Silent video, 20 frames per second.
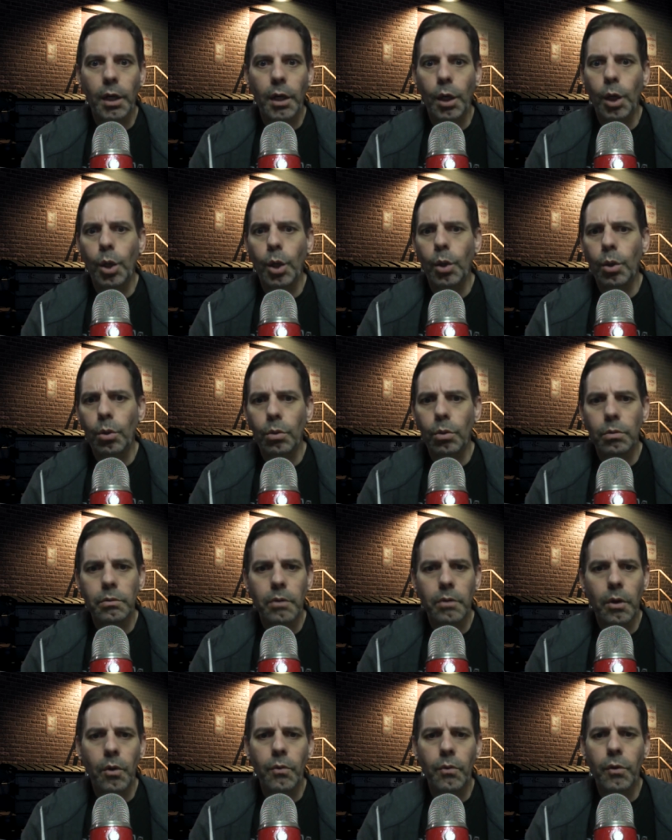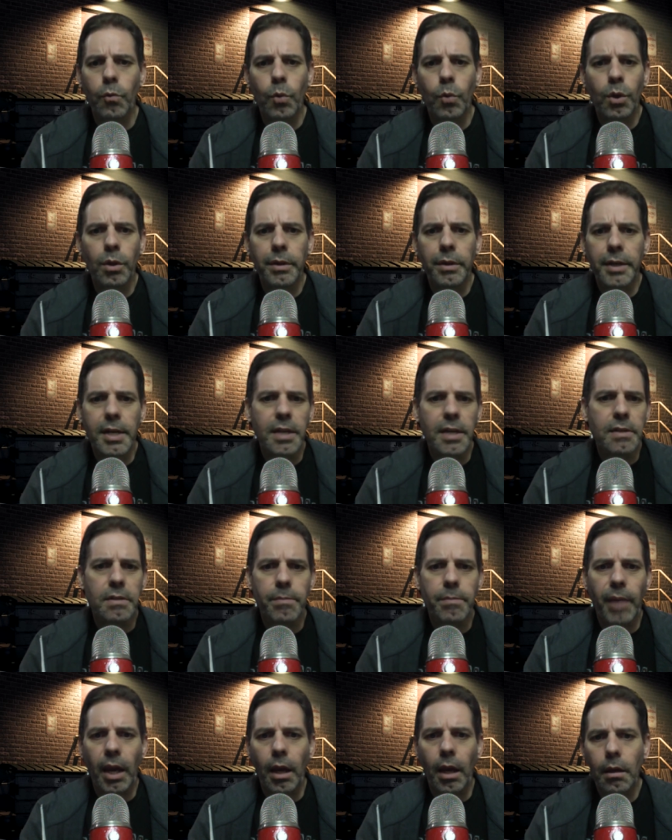Oh, the world needs
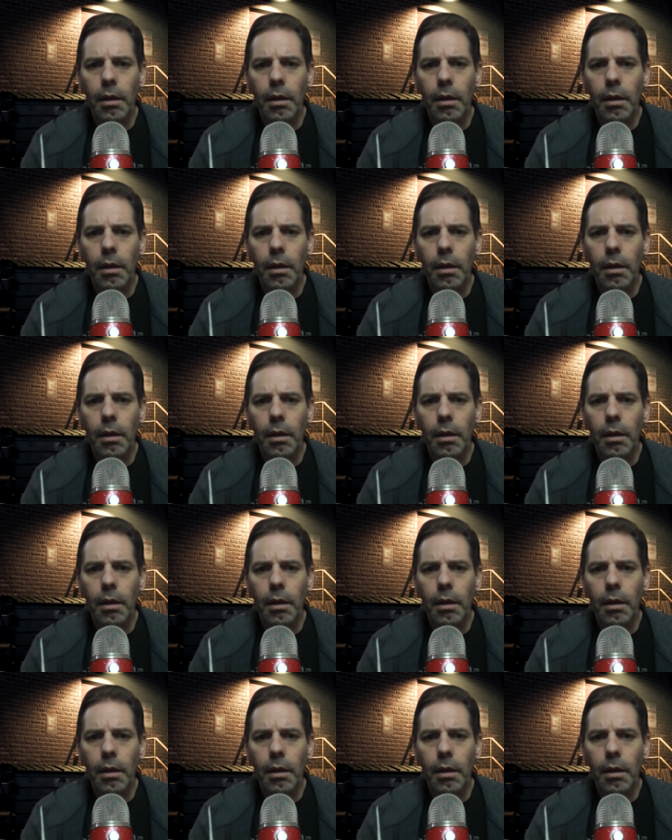me.